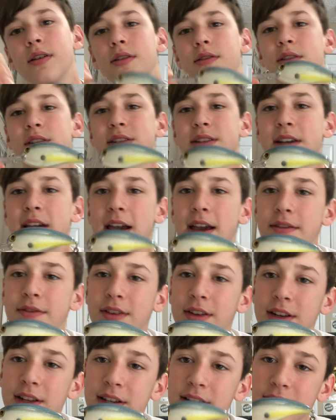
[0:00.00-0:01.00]
This
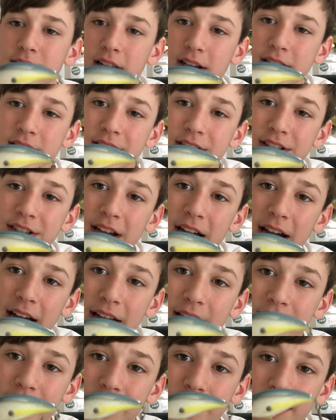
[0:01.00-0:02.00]
KVD Sexy
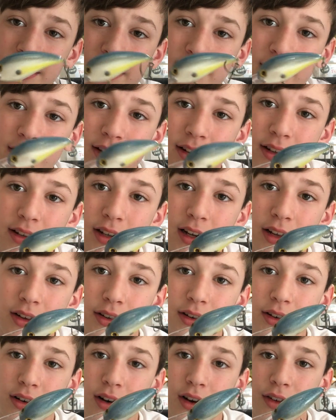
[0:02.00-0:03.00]
Shad
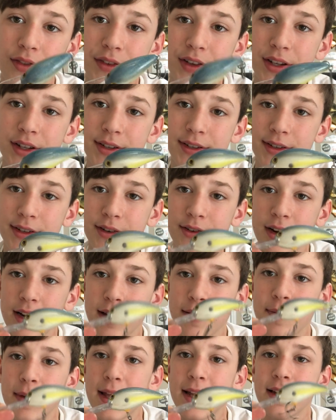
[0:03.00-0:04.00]
color on this
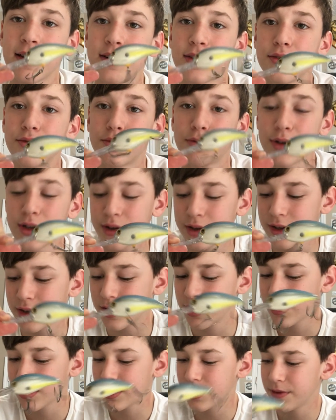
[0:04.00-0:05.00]
crankbait does really
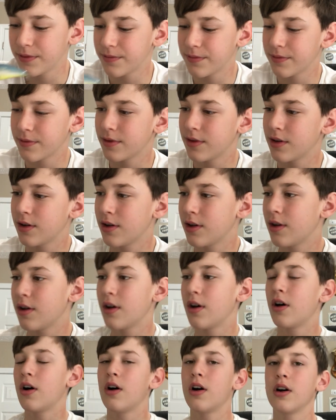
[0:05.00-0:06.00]
good.
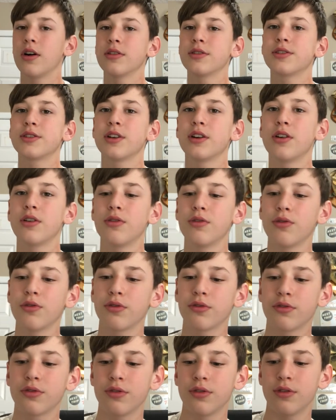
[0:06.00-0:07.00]

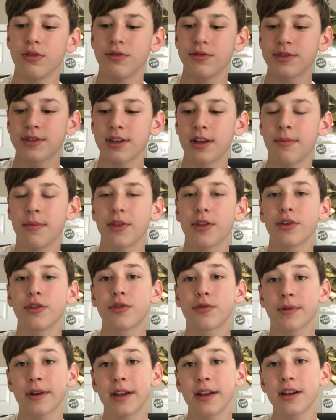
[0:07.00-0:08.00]
Also, some of the
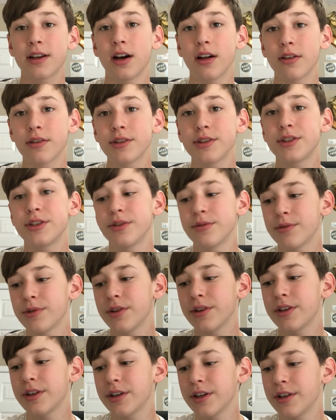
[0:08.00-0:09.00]
green colors do
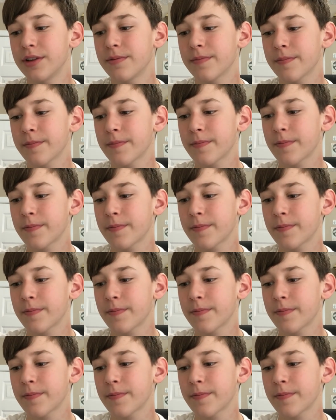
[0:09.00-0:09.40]
really good.